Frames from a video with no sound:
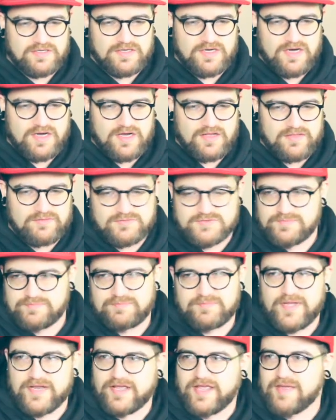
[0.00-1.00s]
That was
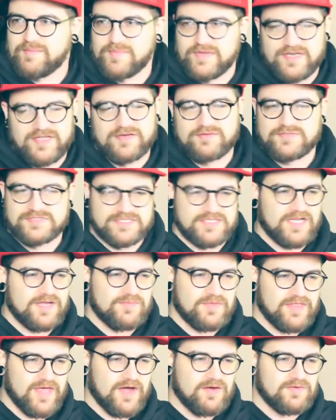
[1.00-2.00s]
Metagame Media was the
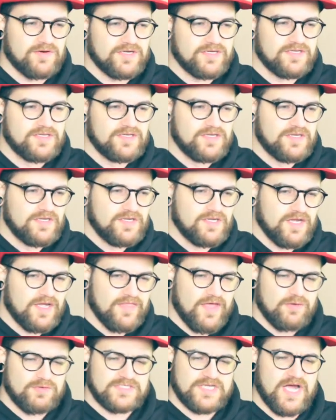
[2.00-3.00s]
name of that one,
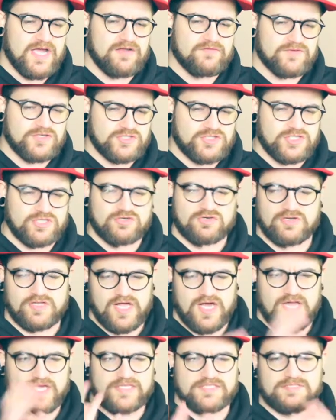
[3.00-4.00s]
and that was kind of a
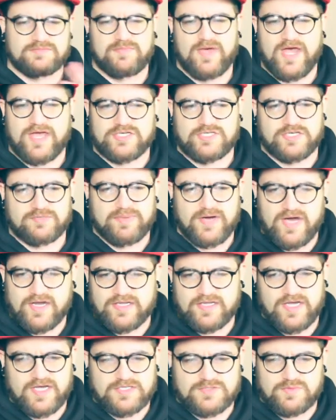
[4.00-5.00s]
generalized Magic
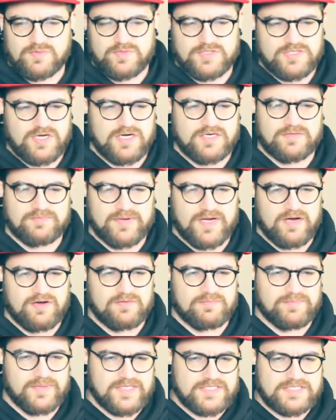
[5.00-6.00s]
podcast where we talked
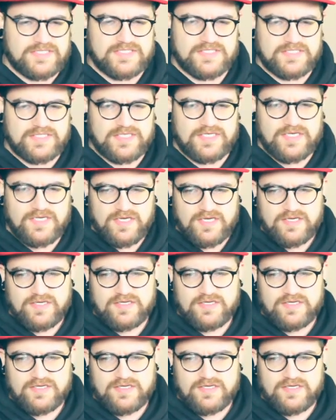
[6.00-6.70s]
about basically